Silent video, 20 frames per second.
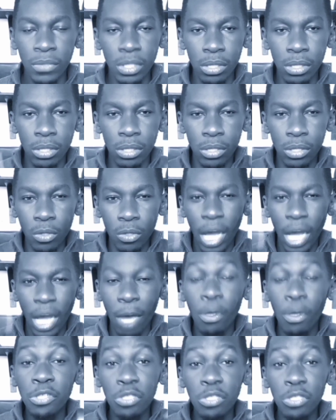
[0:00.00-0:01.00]
So I
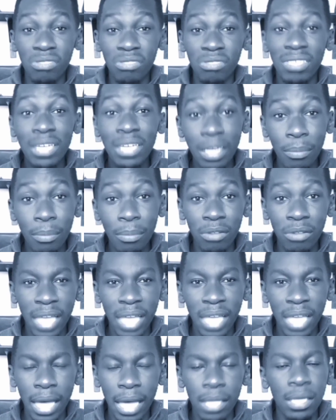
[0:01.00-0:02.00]
want you to think about
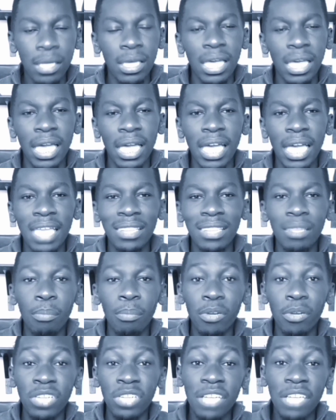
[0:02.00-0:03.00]
that and the
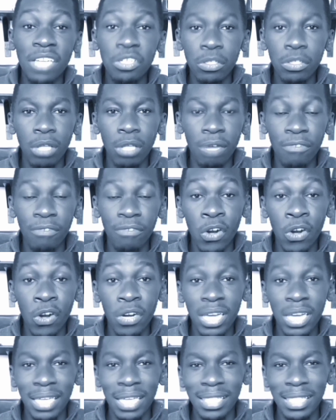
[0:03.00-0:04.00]
potential of
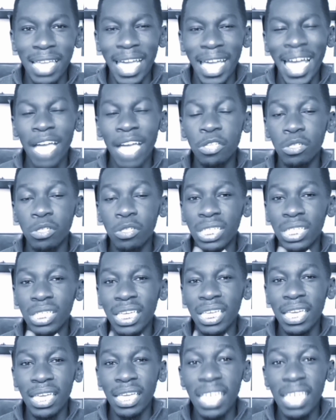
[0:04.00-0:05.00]
earning that actually
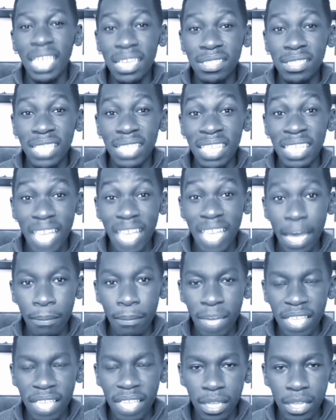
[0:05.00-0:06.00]
is in that
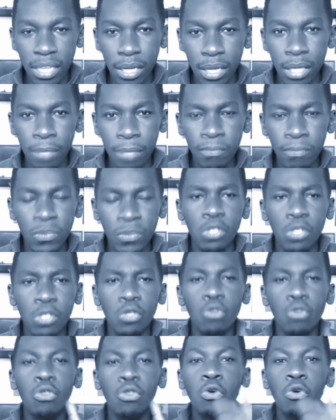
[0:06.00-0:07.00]
method.
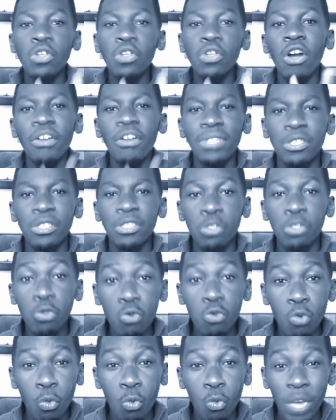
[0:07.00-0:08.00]
So those are the
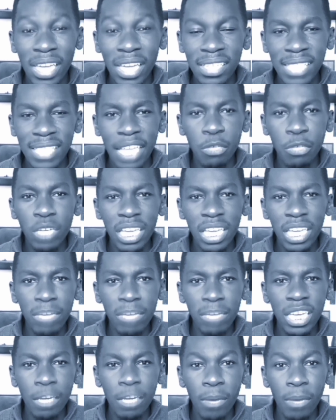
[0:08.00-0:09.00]
2 ways that you can
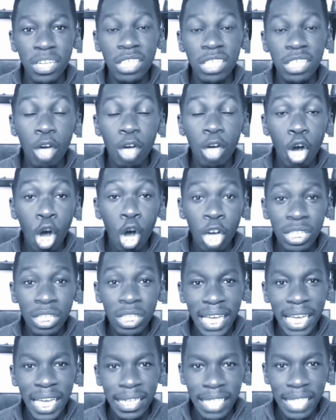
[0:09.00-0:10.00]
make money
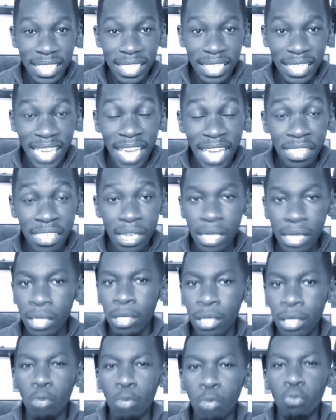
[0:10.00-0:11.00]
online in Kenya
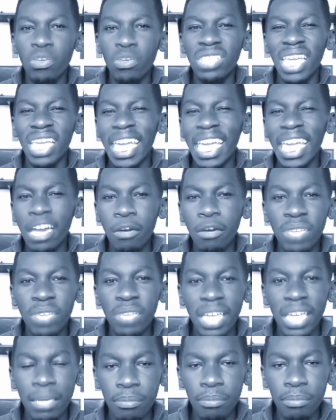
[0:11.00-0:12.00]
with
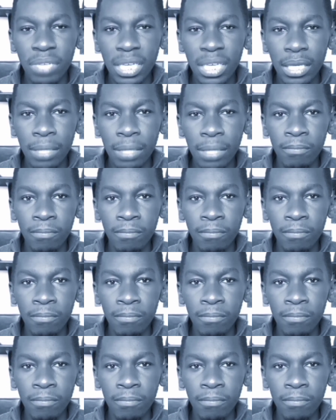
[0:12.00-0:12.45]
Airbnb.